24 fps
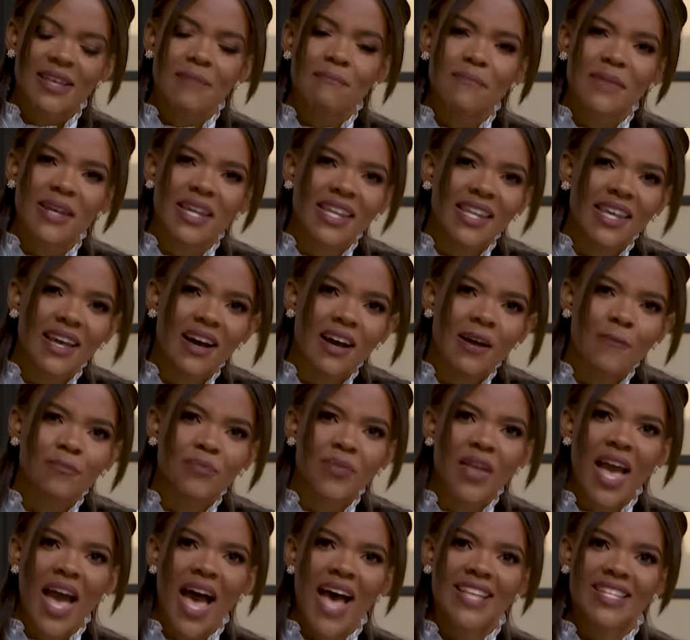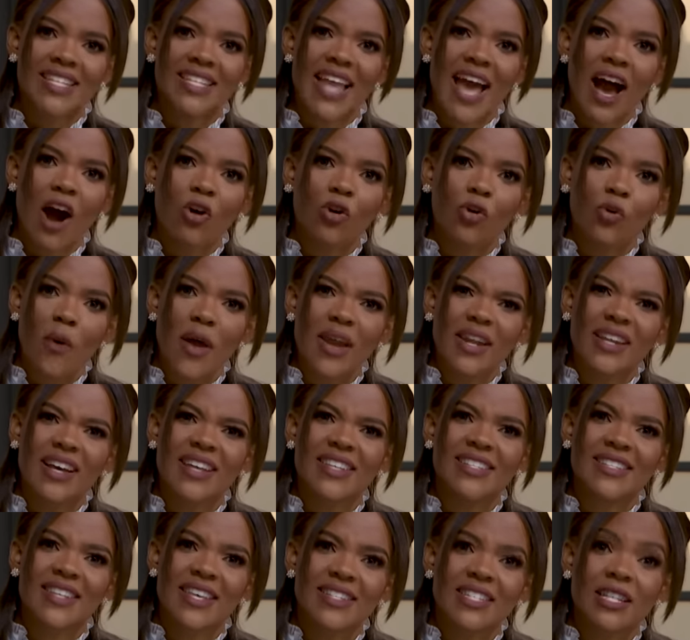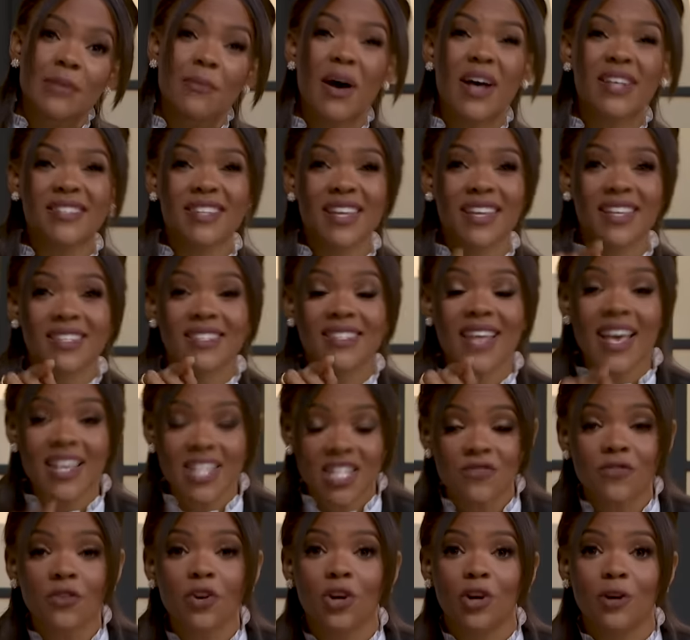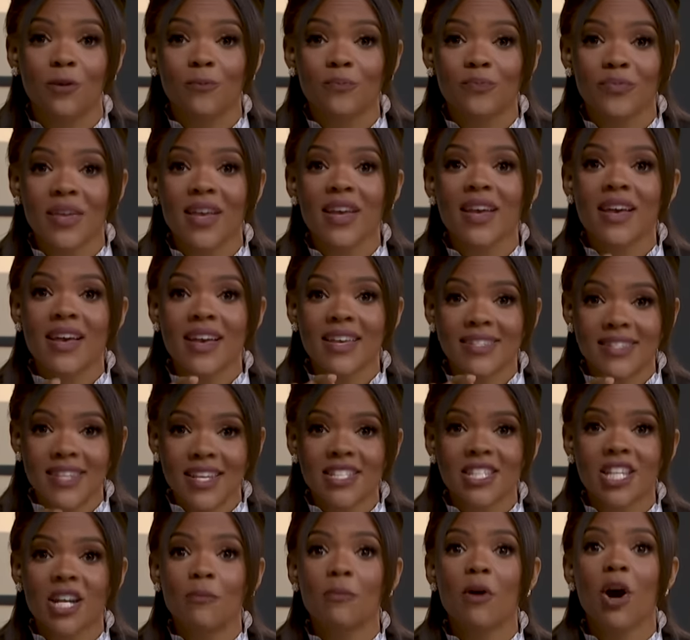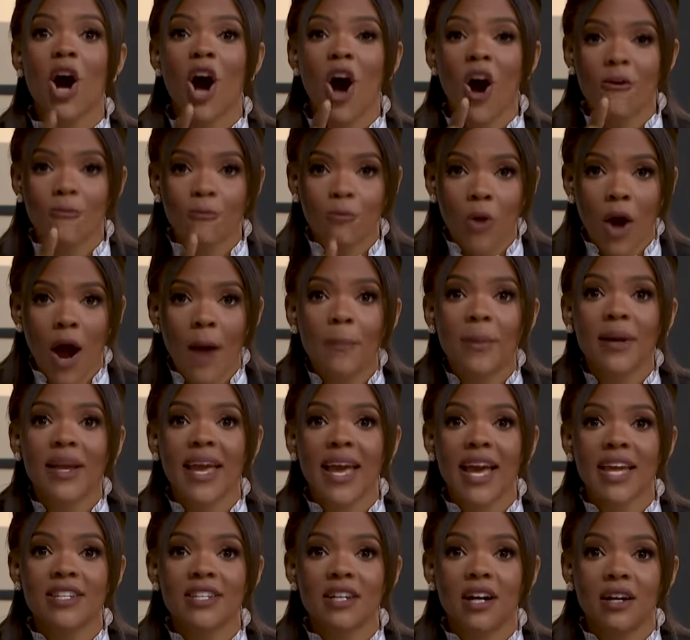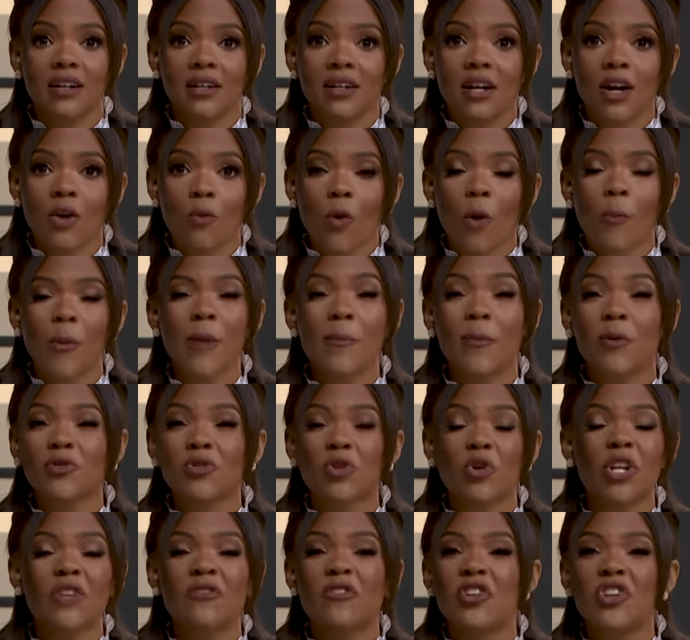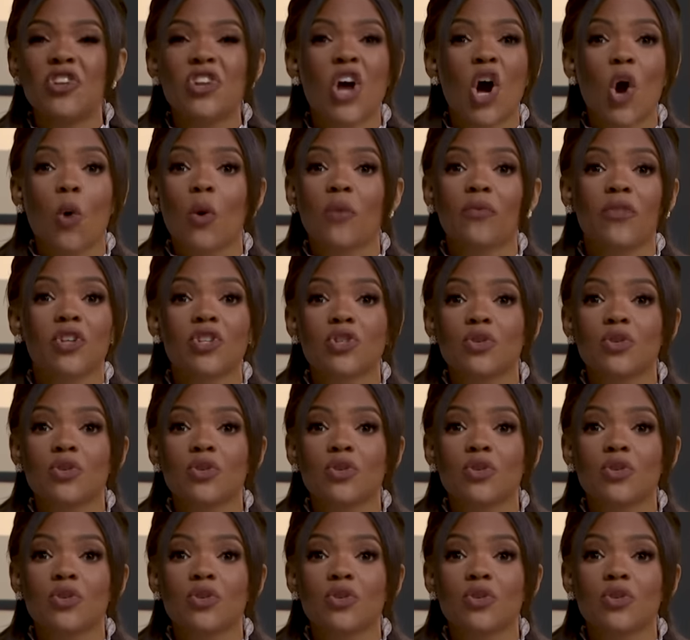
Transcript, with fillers: the media has now created a system, a successful system of propaganda where people don't even know what the